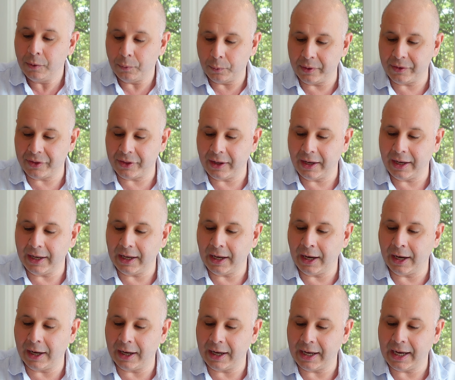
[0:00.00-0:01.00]
with
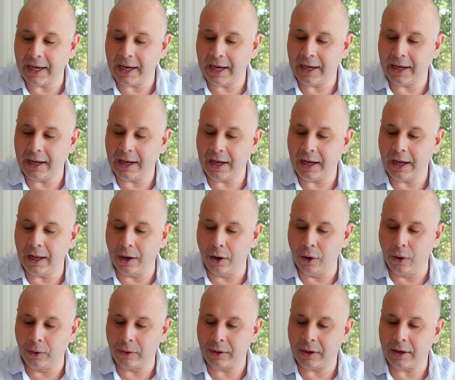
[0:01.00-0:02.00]
a
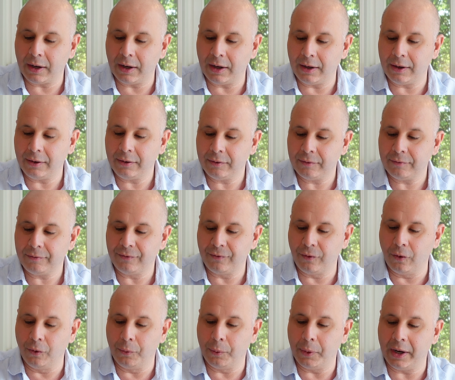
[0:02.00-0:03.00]
longer
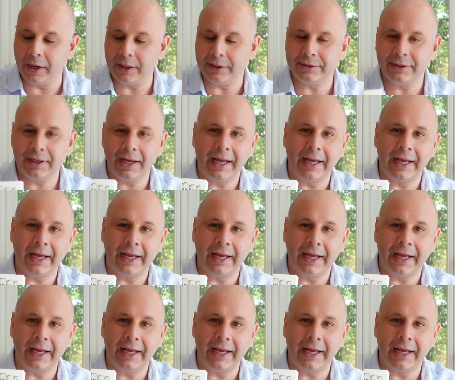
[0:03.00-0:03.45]
foreword,